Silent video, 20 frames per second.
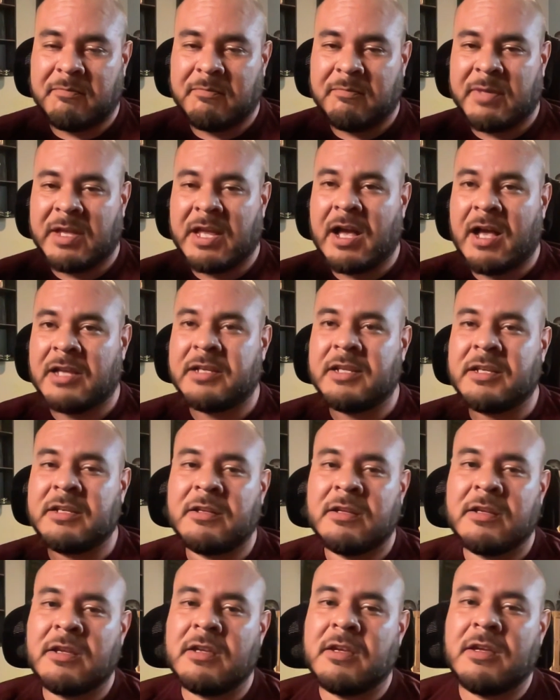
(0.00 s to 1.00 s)
behind it.
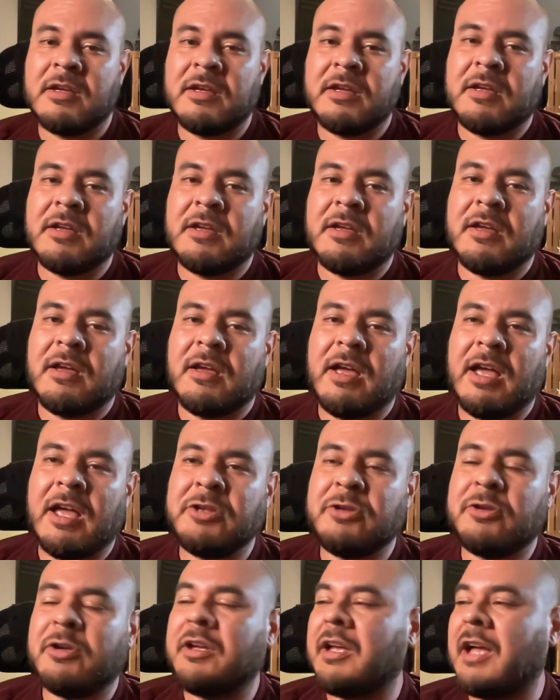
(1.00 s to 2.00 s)

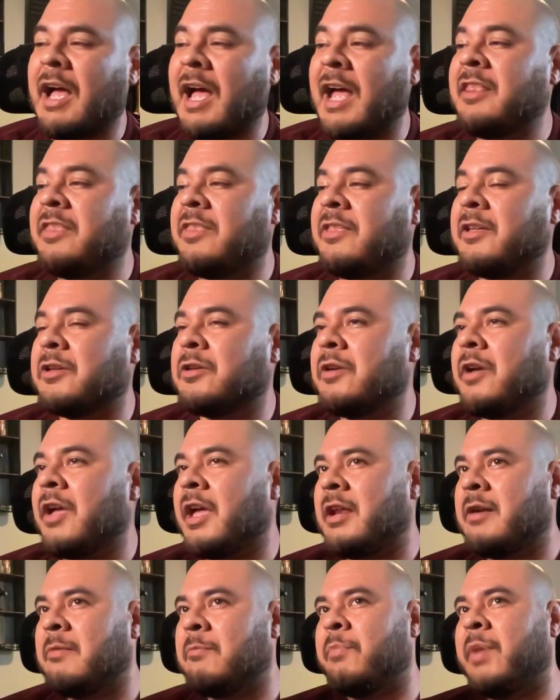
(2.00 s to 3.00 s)
And I think you
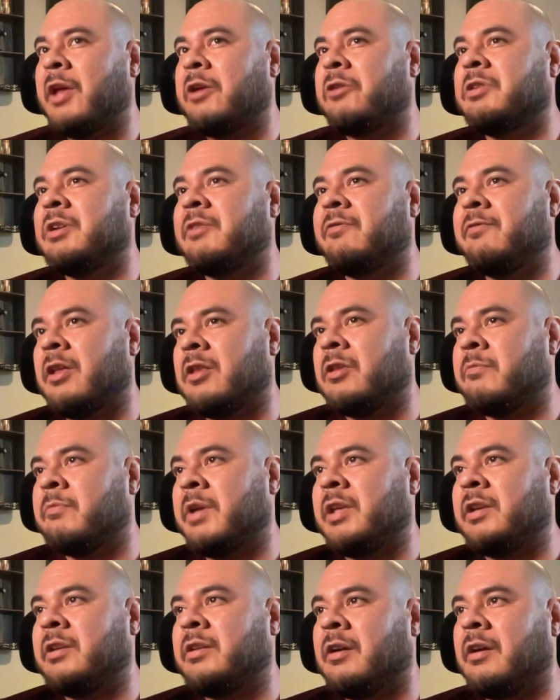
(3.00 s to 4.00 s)
get better
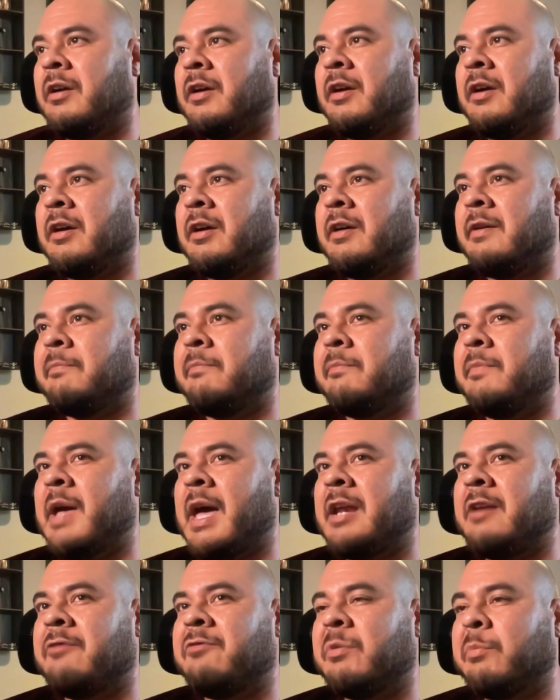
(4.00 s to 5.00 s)
development
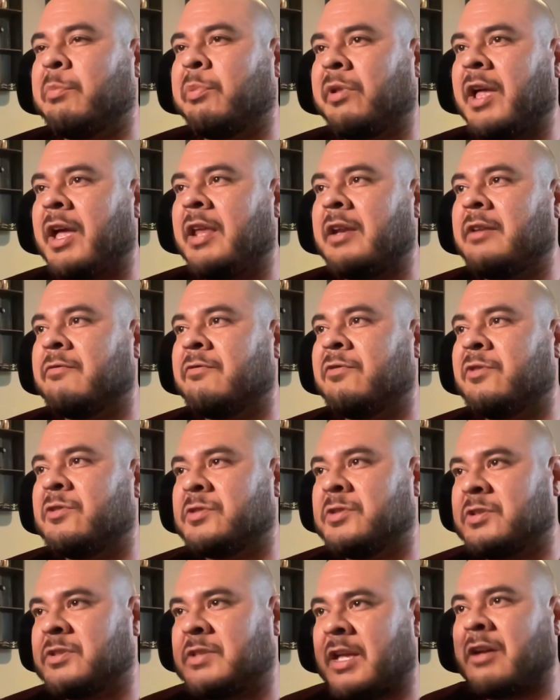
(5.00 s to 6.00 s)
out of your plant
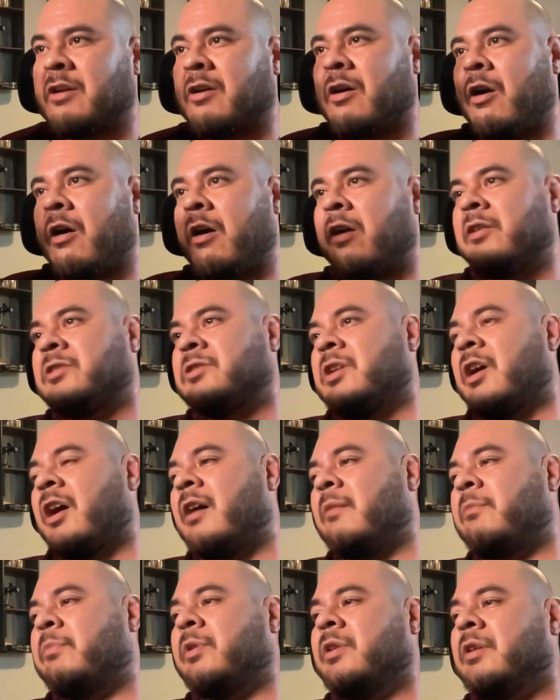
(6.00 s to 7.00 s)
versus like a hard
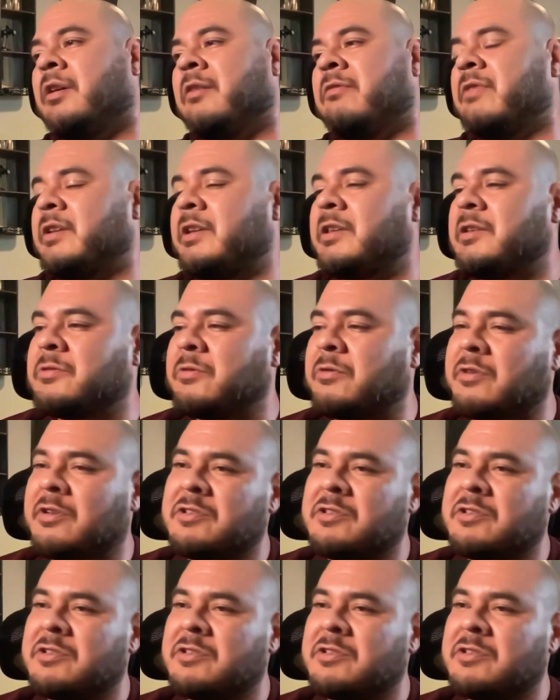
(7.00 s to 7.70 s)
top of any sort.